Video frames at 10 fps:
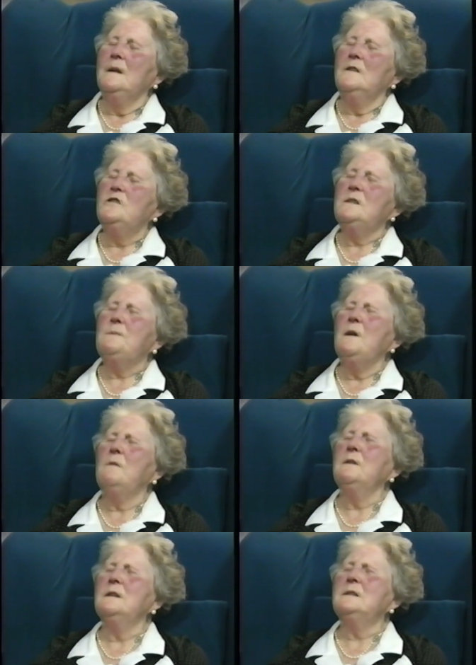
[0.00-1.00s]
She
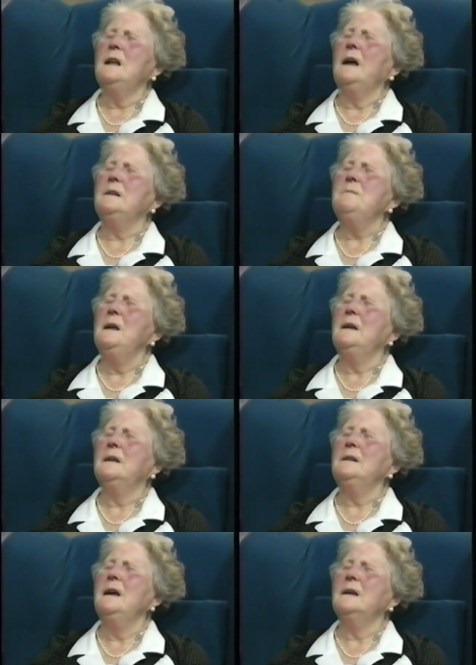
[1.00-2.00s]
spoke with a slight
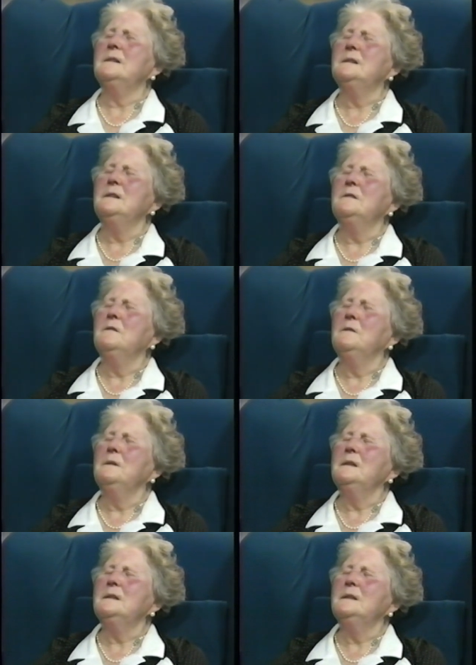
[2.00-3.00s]
American accent
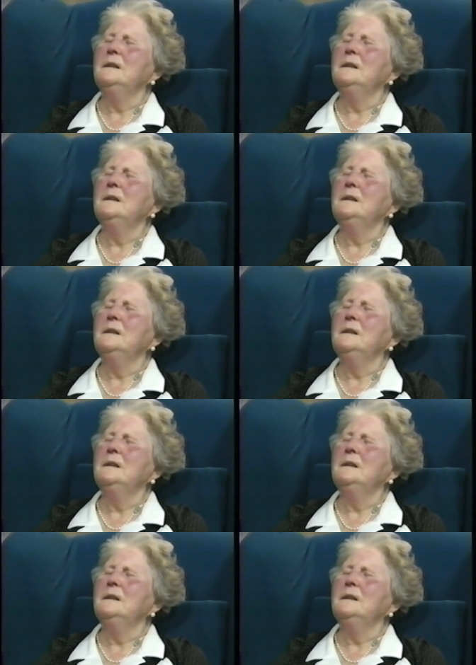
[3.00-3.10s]
always.